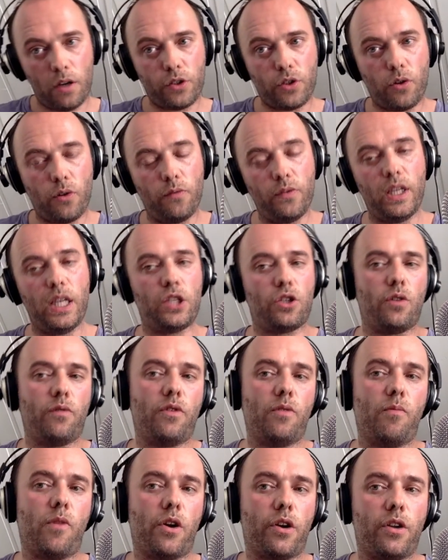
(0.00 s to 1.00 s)
our sort of niche
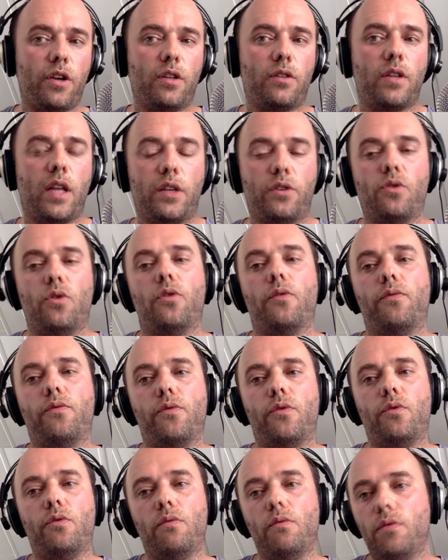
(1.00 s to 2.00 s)
of the market and sort of
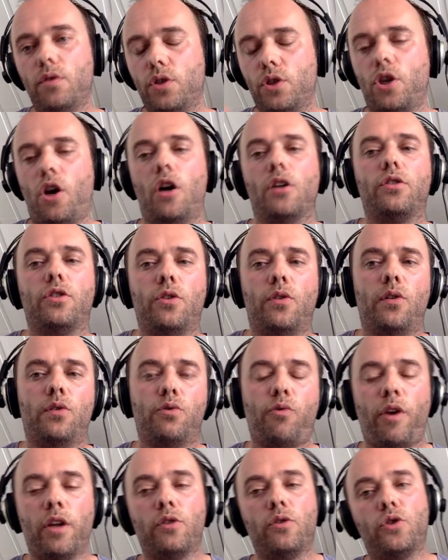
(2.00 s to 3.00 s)
char- char-
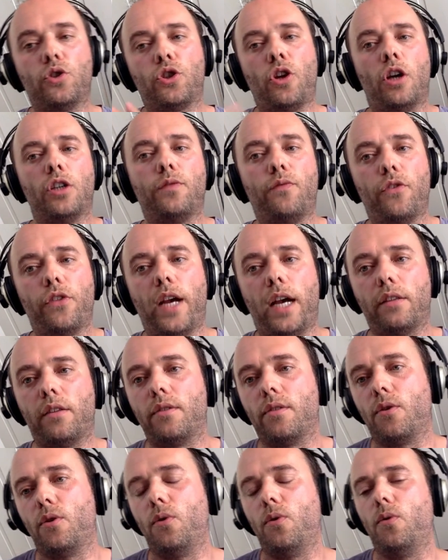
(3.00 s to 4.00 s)
try to charge for
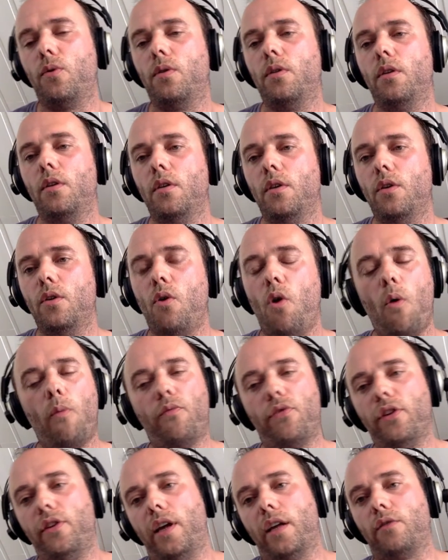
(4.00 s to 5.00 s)
that. So
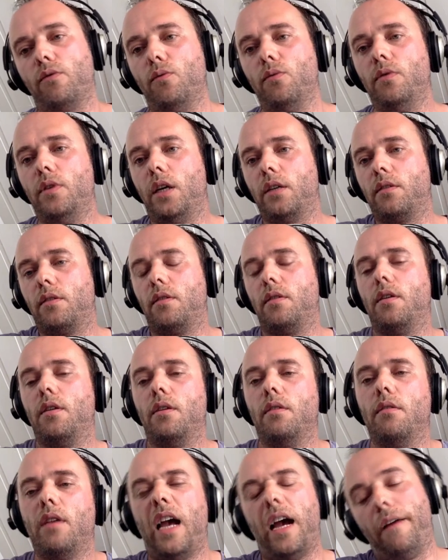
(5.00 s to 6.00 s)
hopefully that that
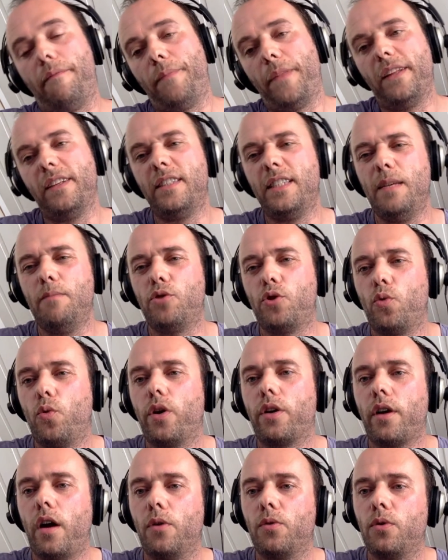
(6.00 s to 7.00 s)
uh, yeah, it seems to
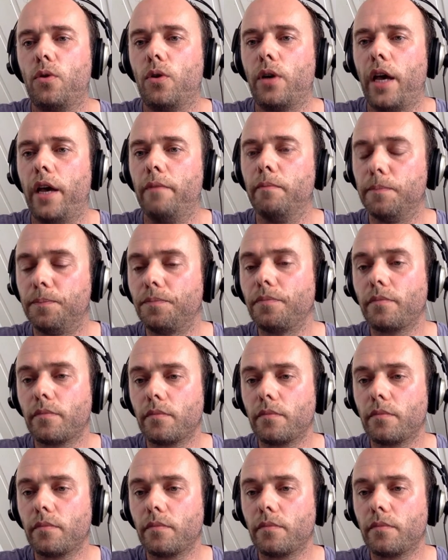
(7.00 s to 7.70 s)
work out okay.